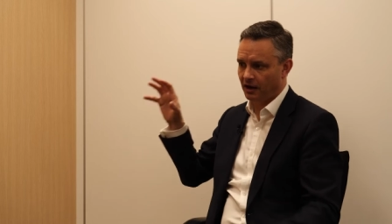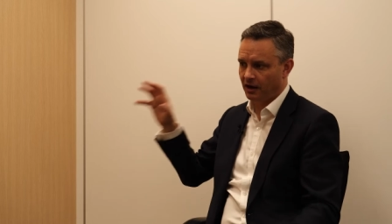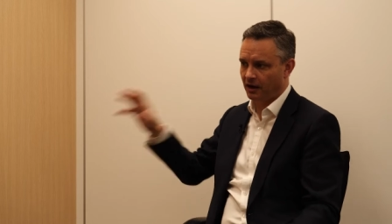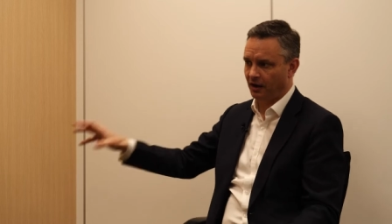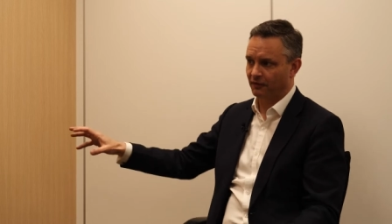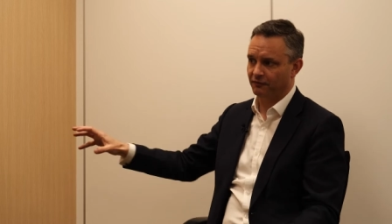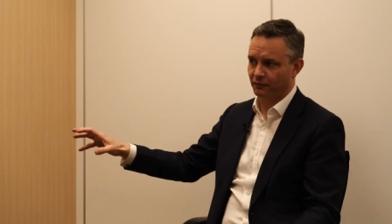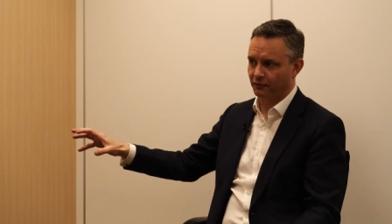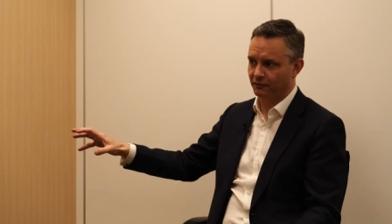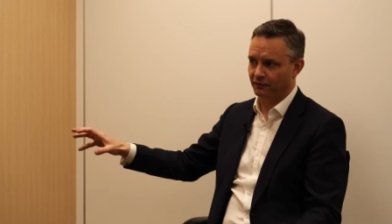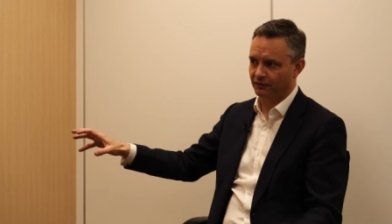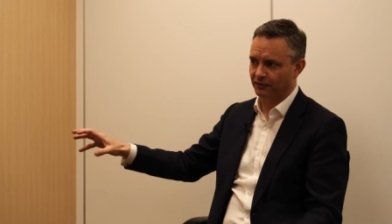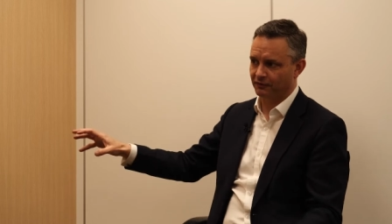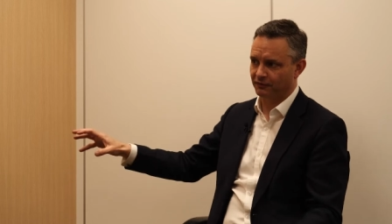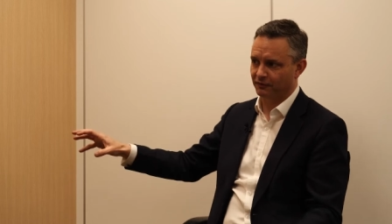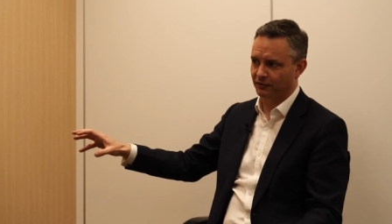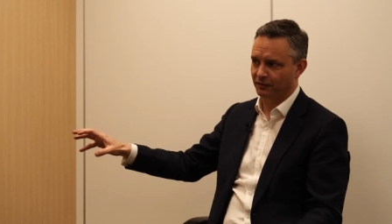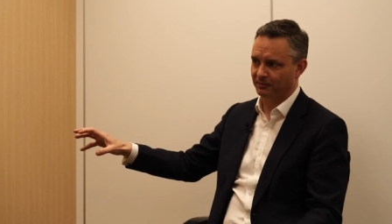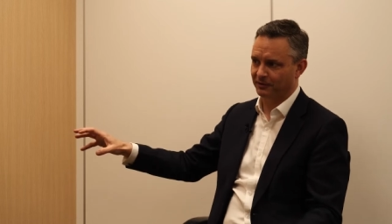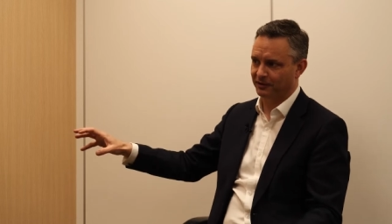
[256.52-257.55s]
I fall very
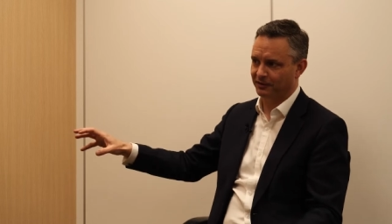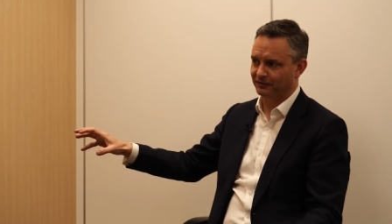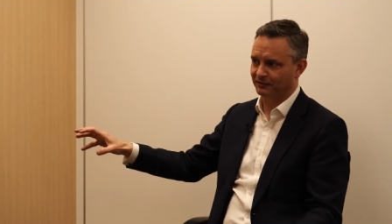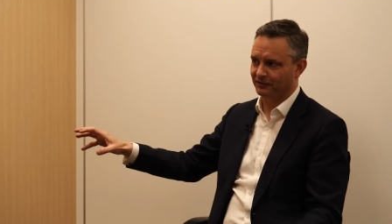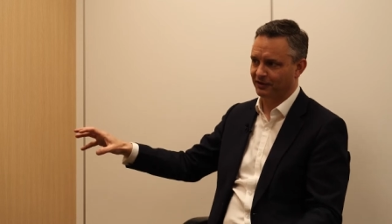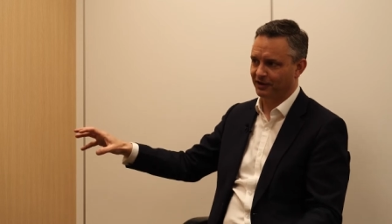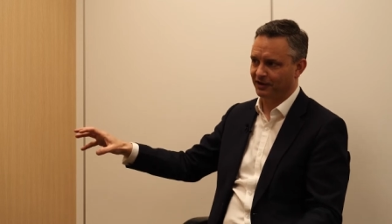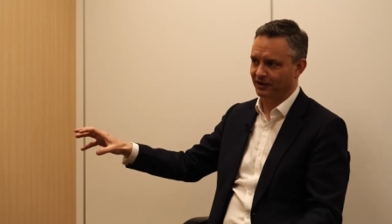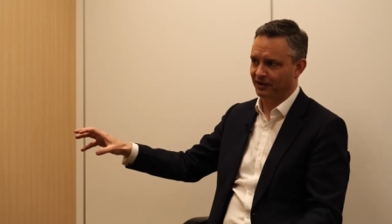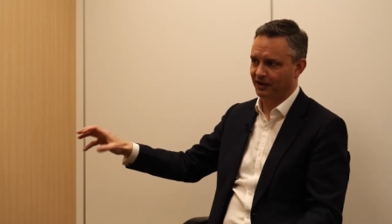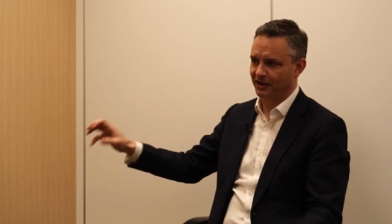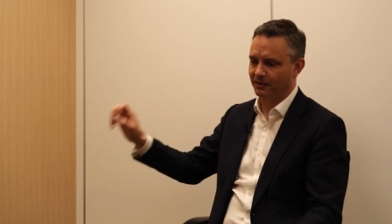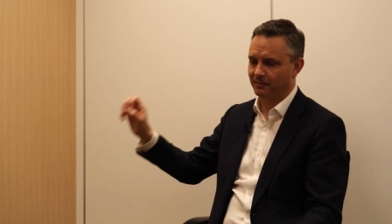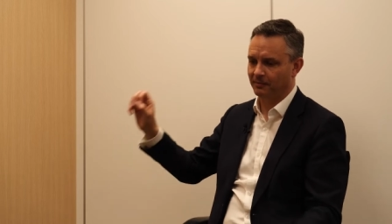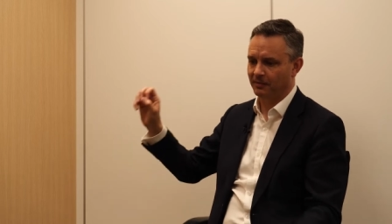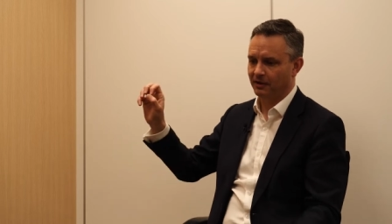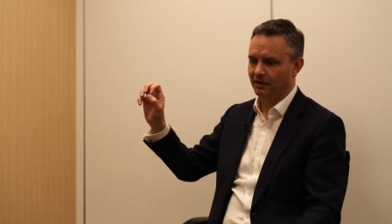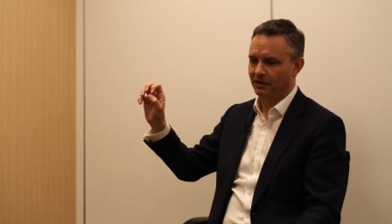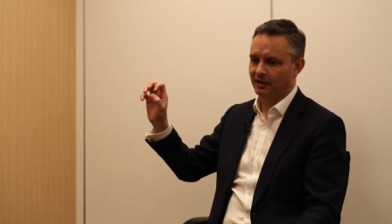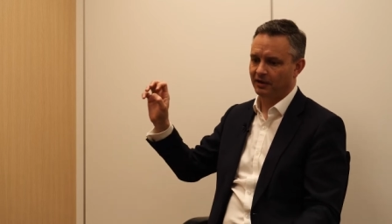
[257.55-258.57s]
firmly into that camp,
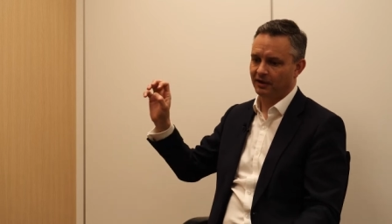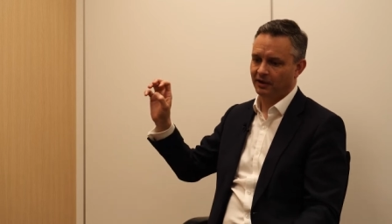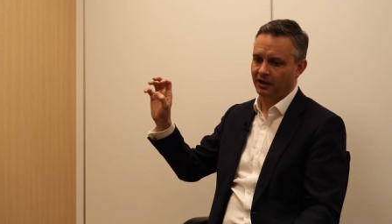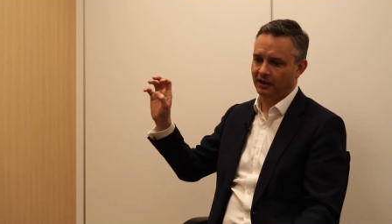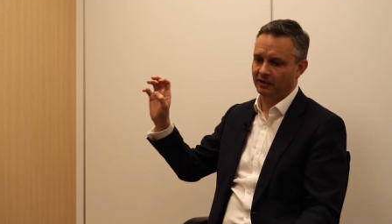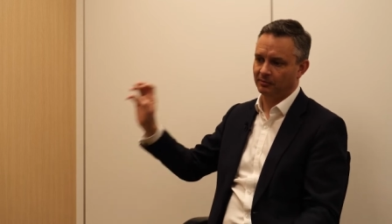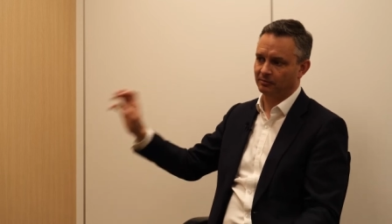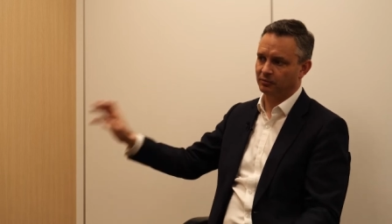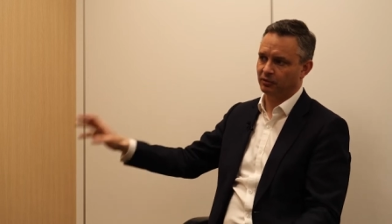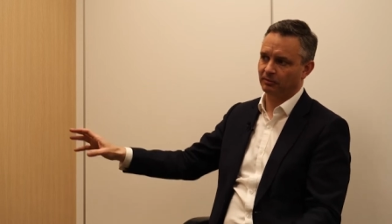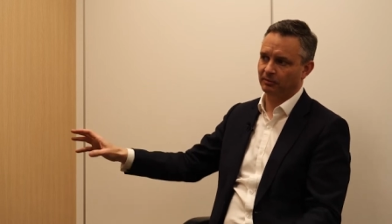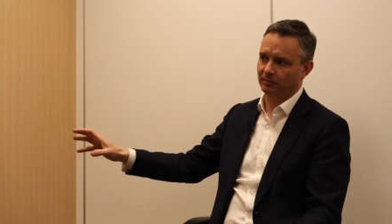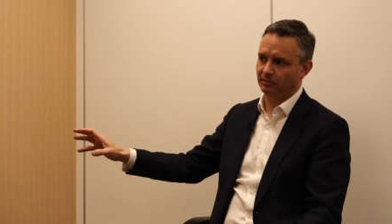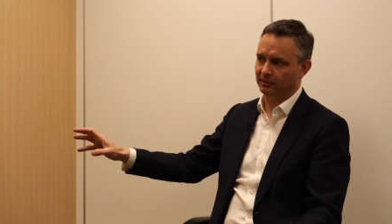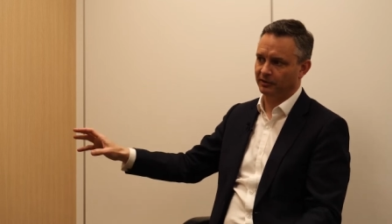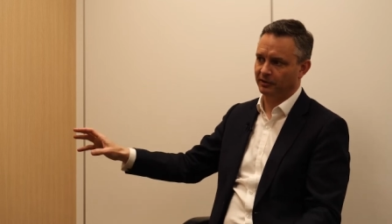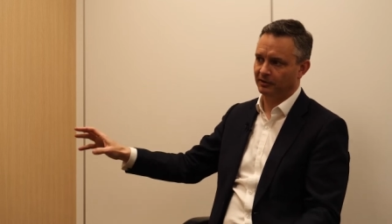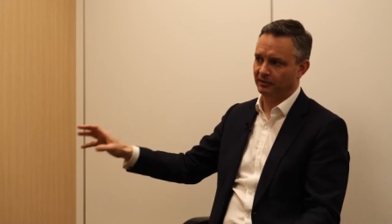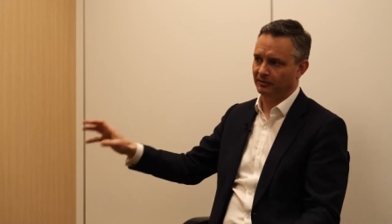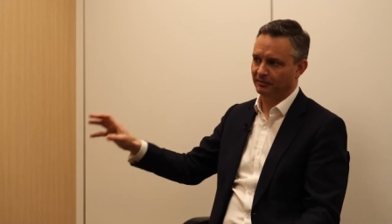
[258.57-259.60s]
and I'm
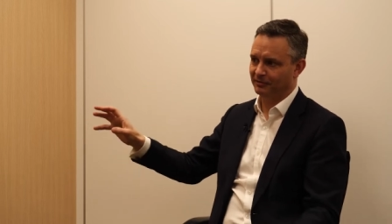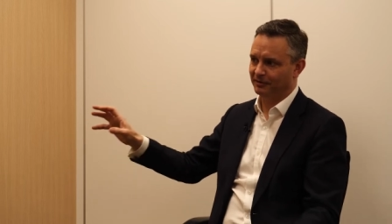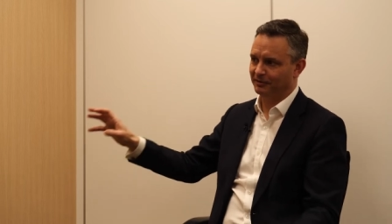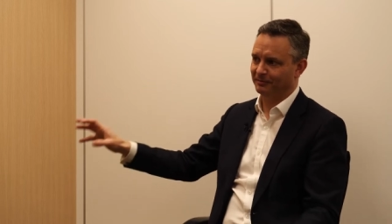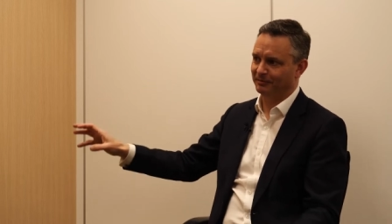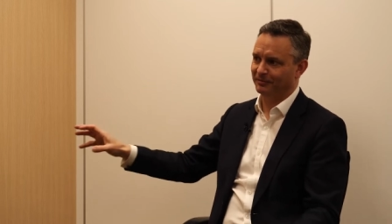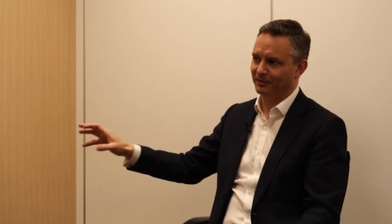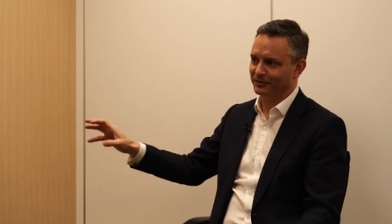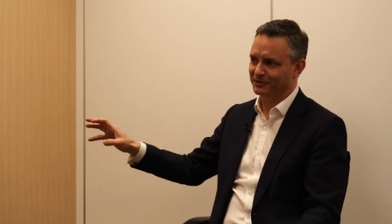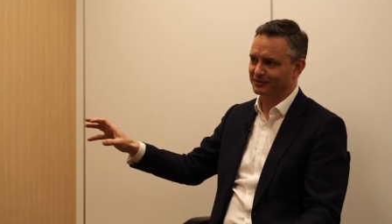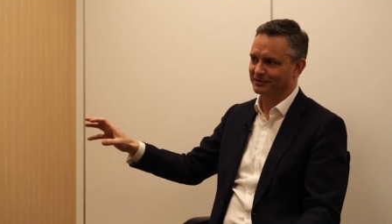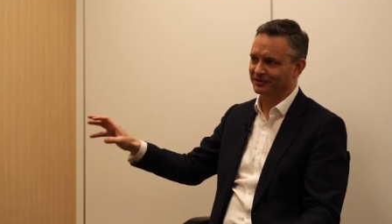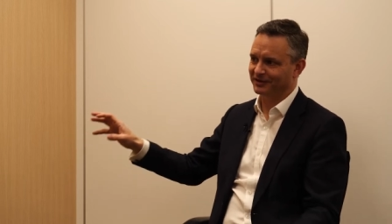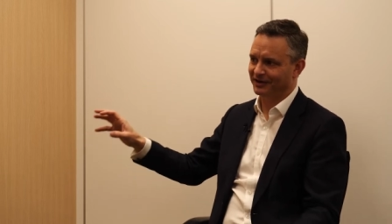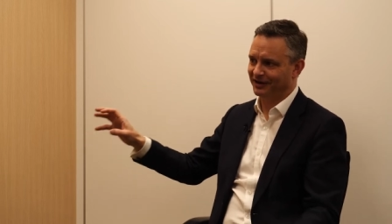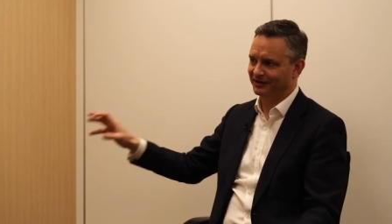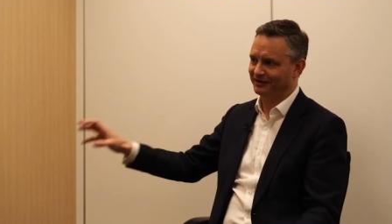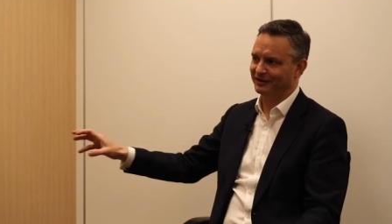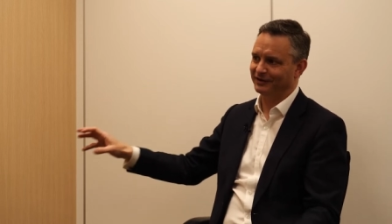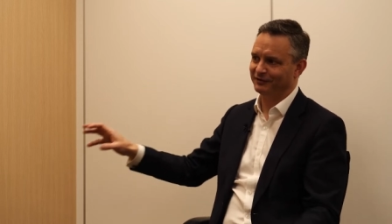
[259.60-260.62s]
probably most
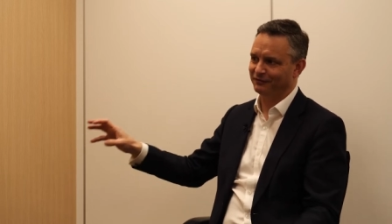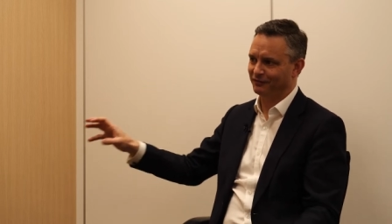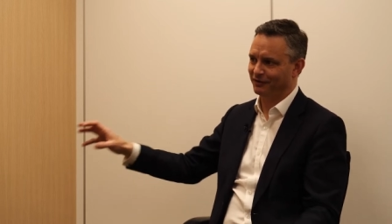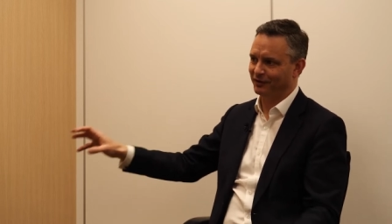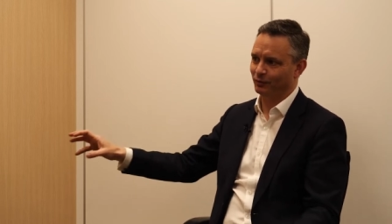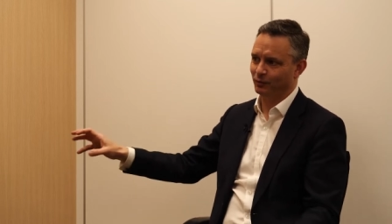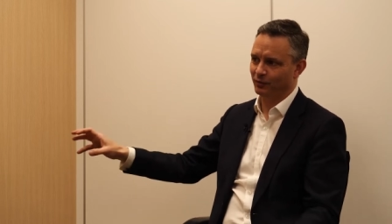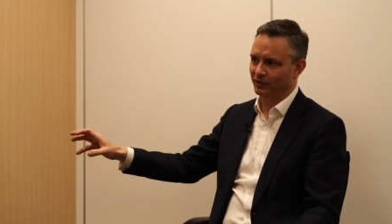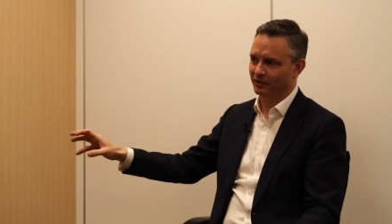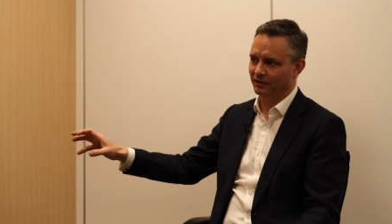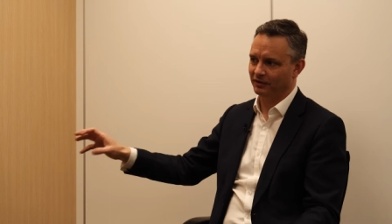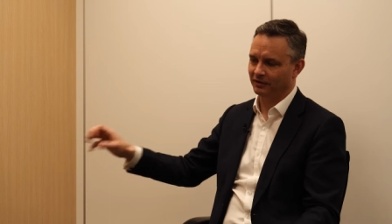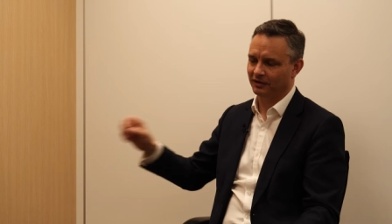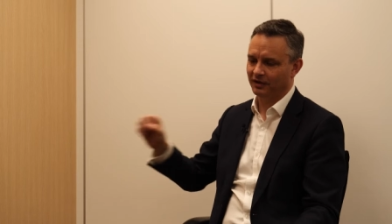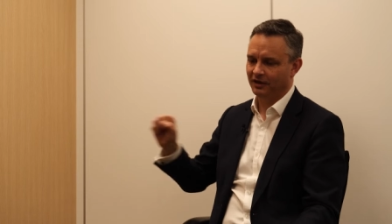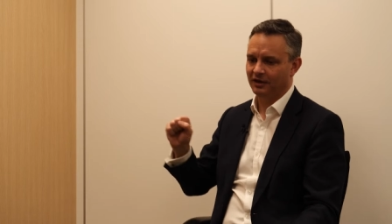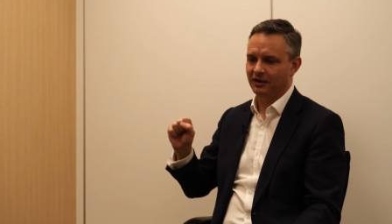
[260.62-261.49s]
identified with it.